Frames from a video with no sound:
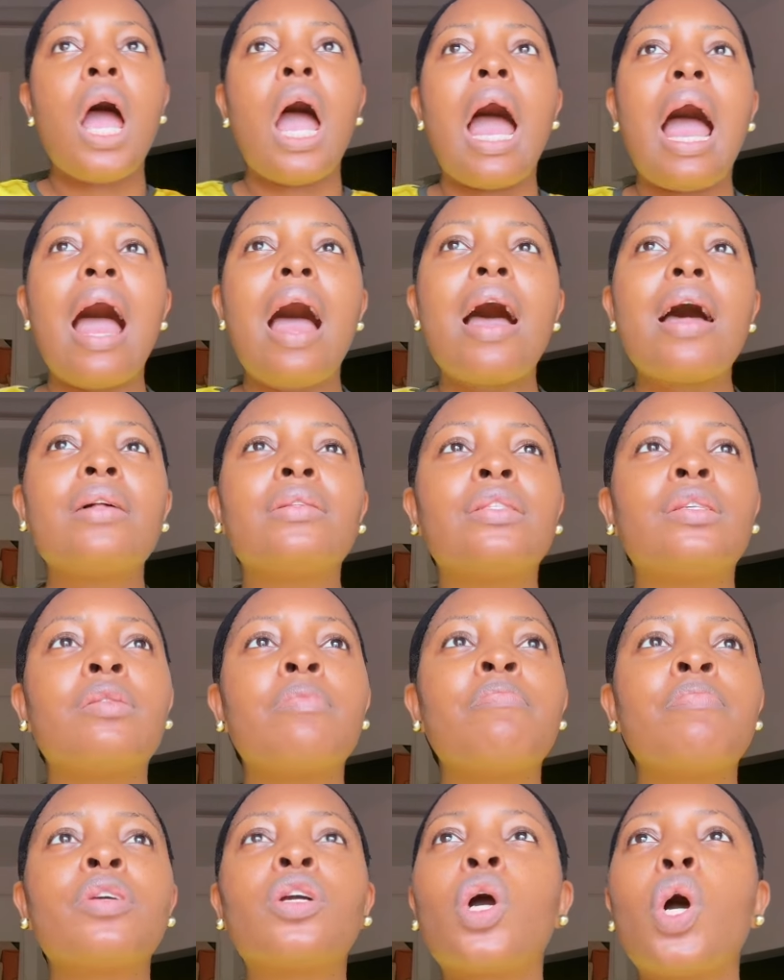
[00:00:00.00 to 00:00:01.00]
And
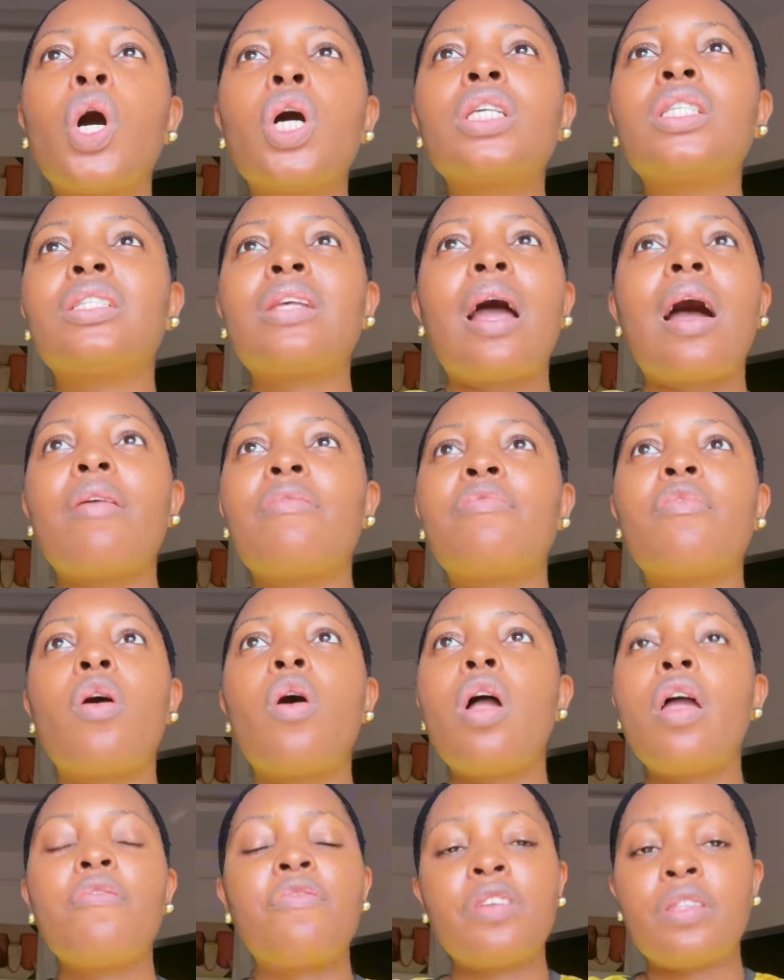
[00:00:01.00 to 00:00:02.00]
because they are
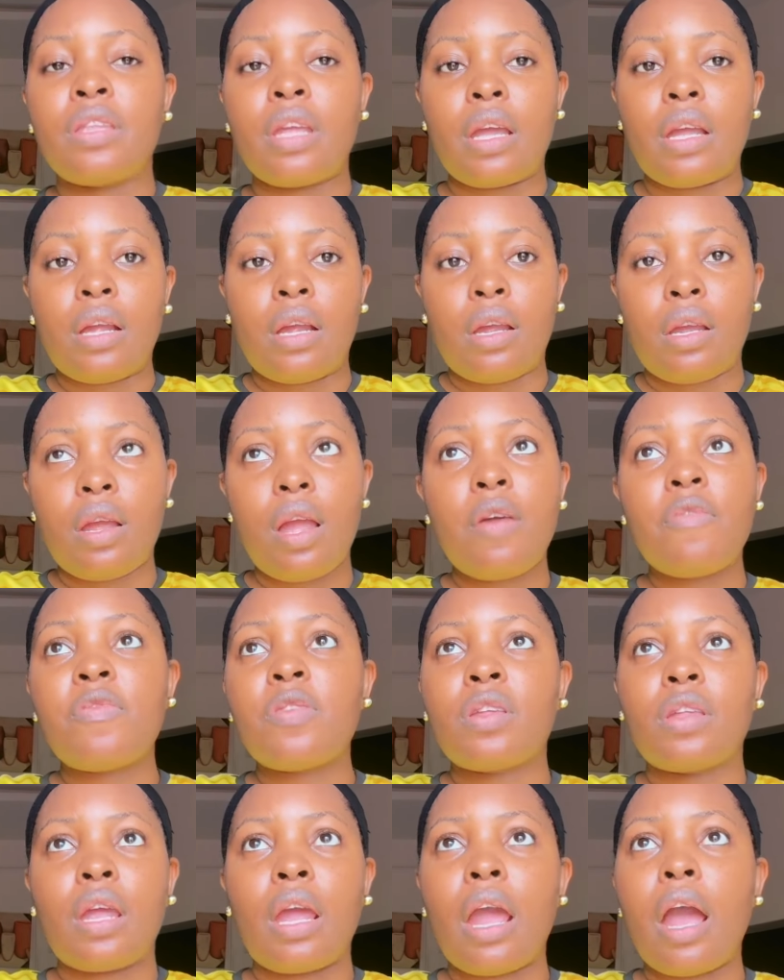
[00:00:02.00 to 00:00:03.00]
every day
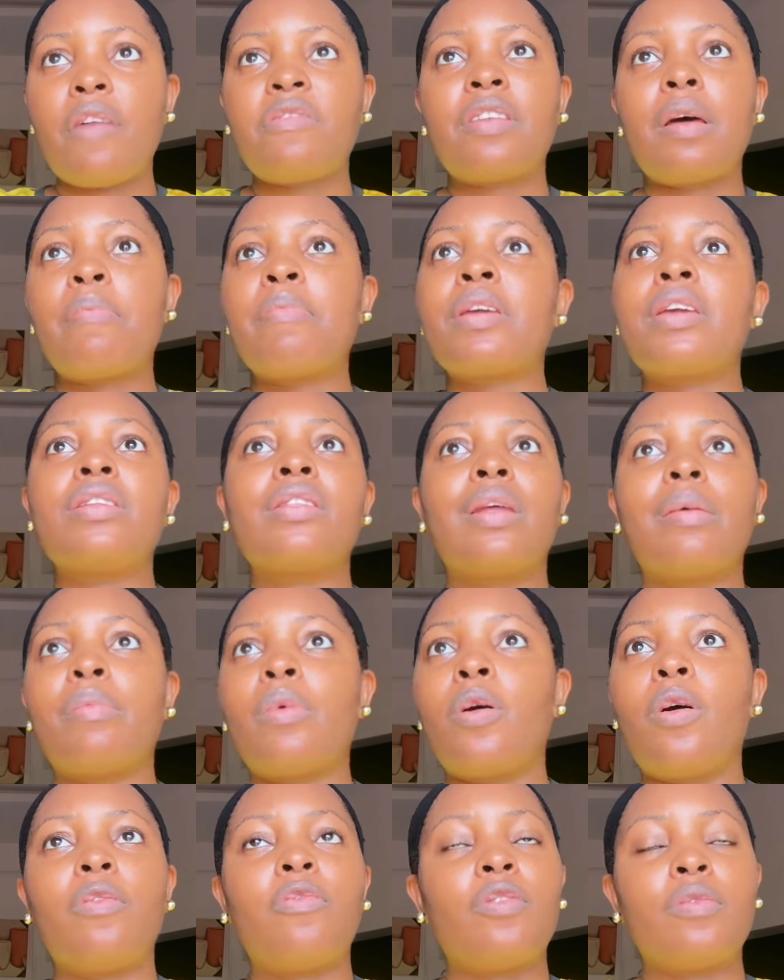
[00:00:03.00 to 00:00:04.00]
after picking them
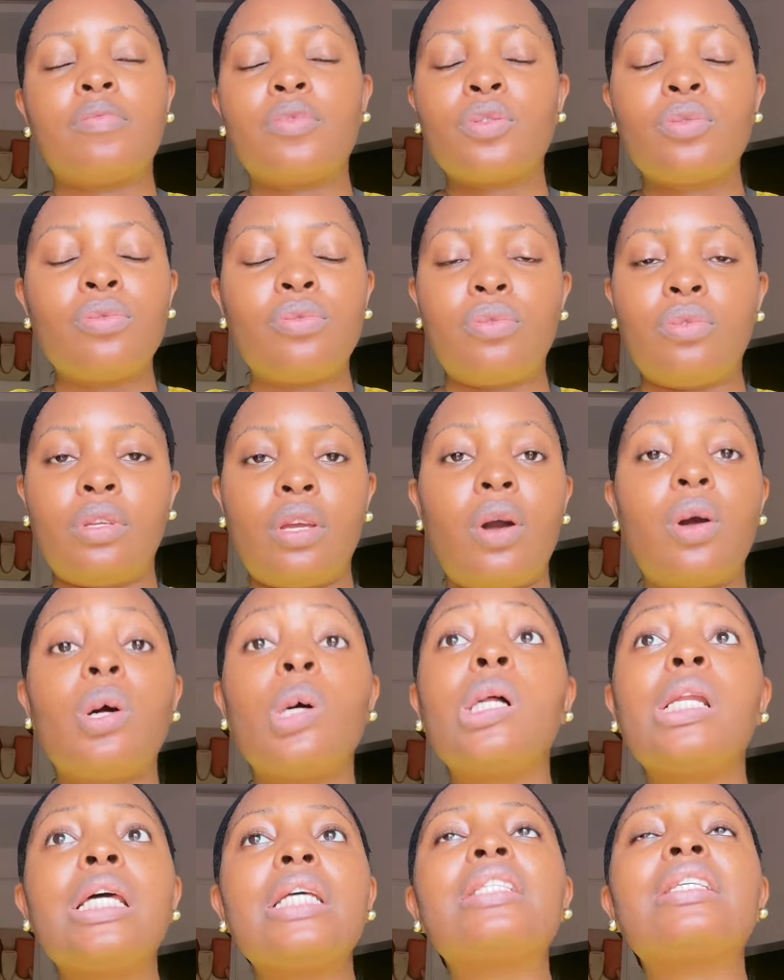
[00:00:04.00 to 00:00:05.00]
up from school, they are
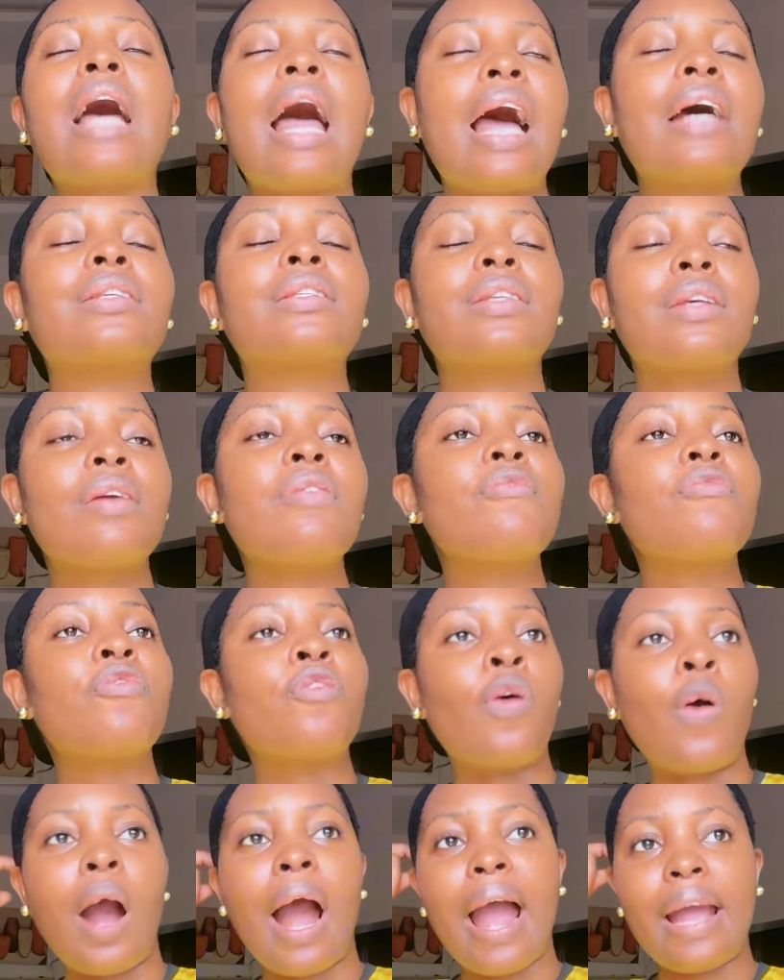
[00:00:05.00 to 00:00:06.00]
always asking
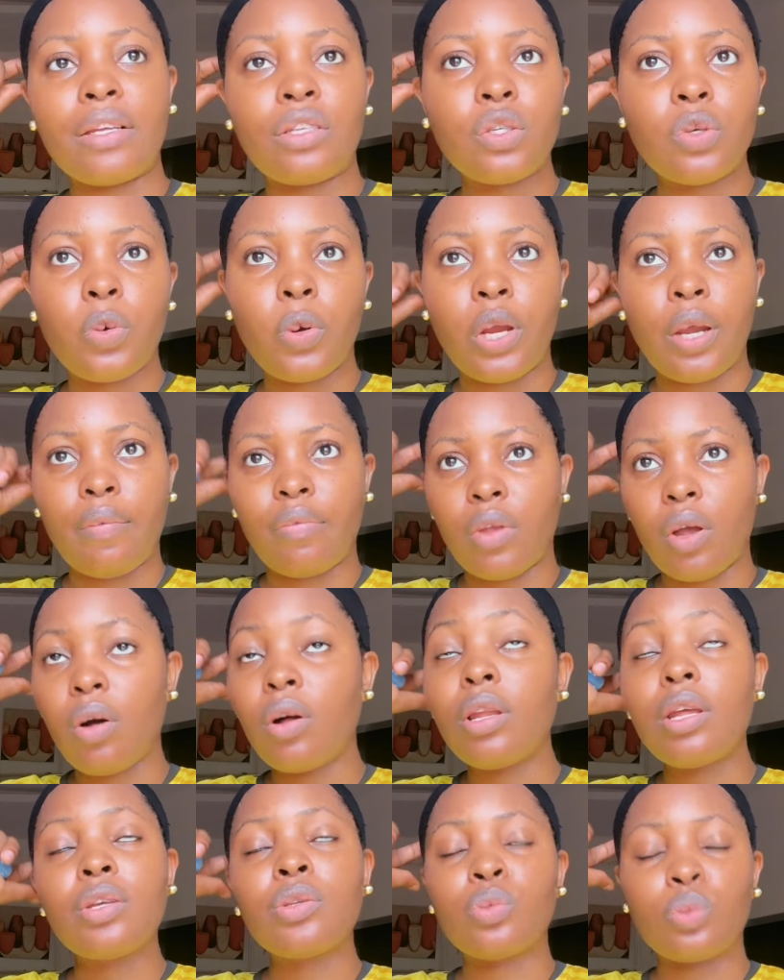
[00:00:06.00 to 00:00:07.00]
for ice cream. They
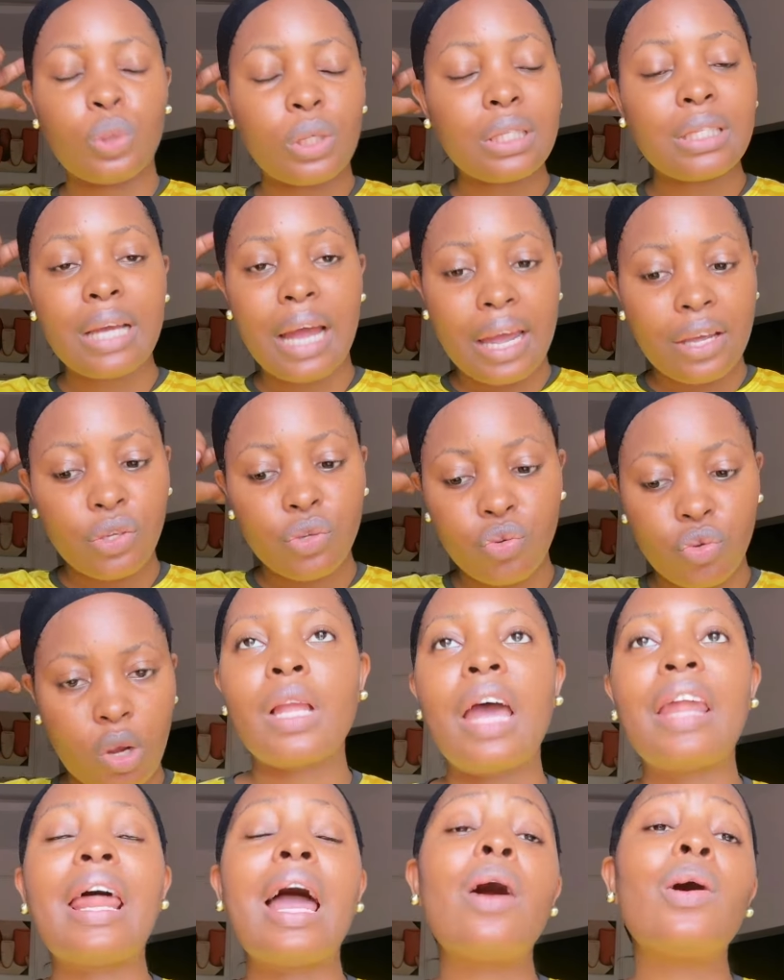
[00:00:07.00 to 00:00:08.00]
always want ice cream.
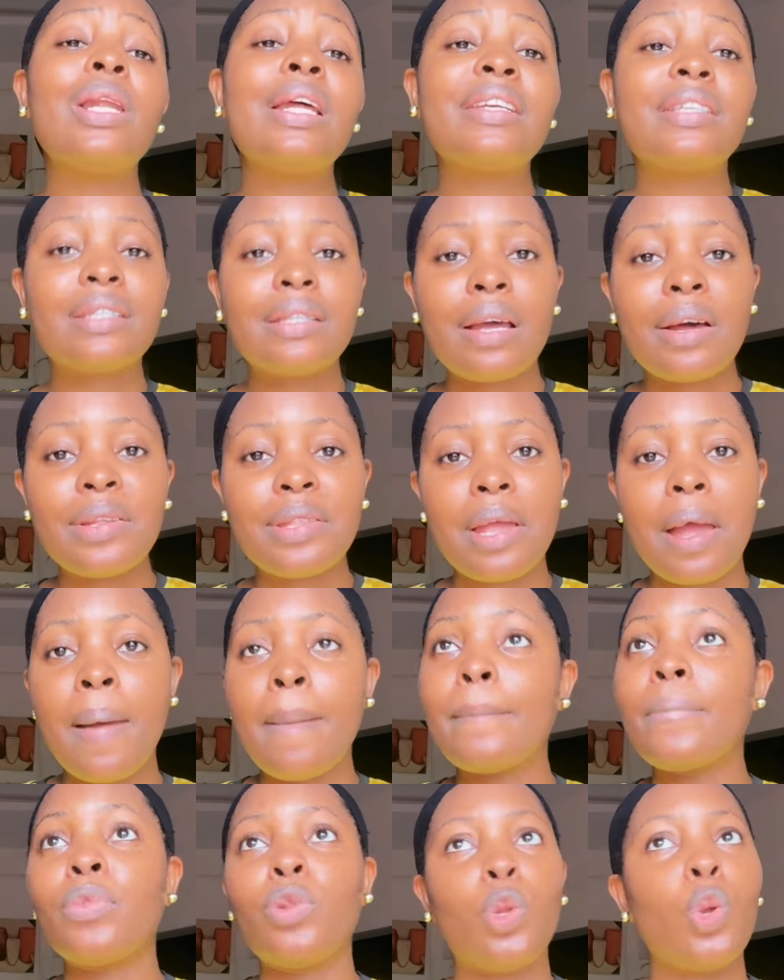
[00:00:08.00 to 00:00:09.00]
And I always tell
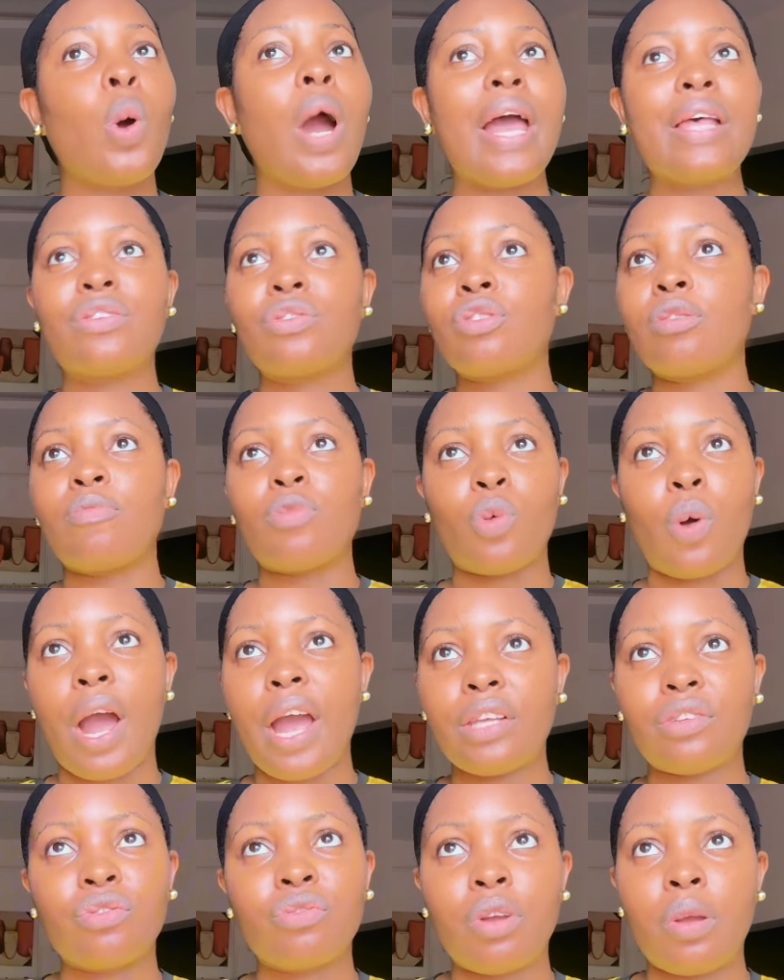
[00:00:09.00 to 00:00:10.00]
them, no ice cream, no
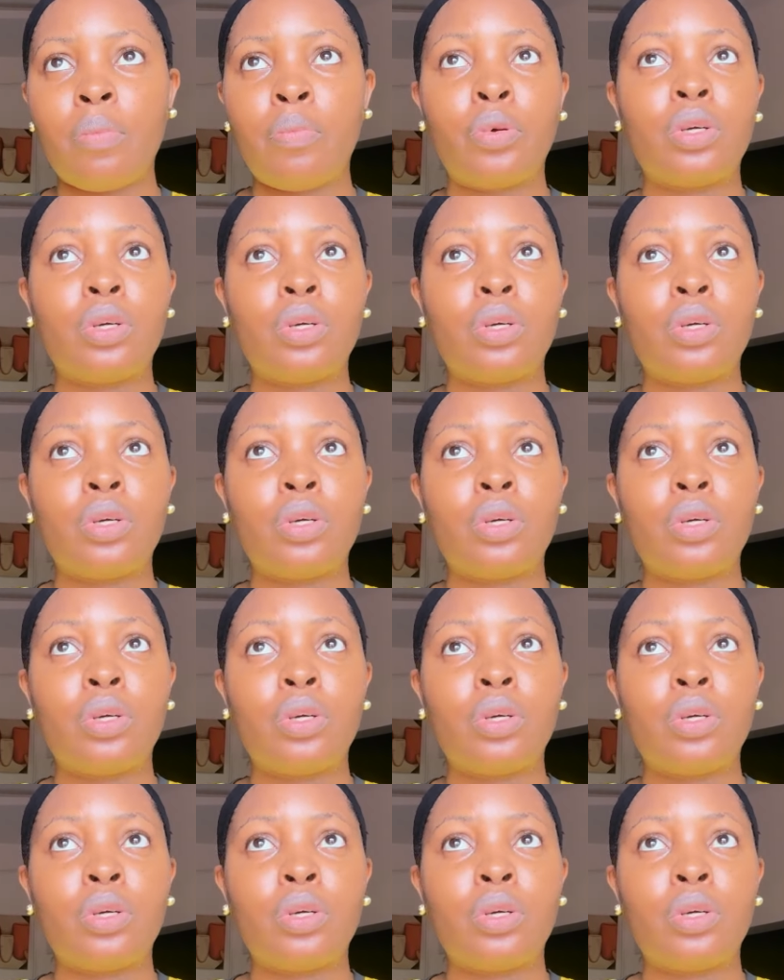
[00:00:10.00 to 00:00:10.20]
ice cream.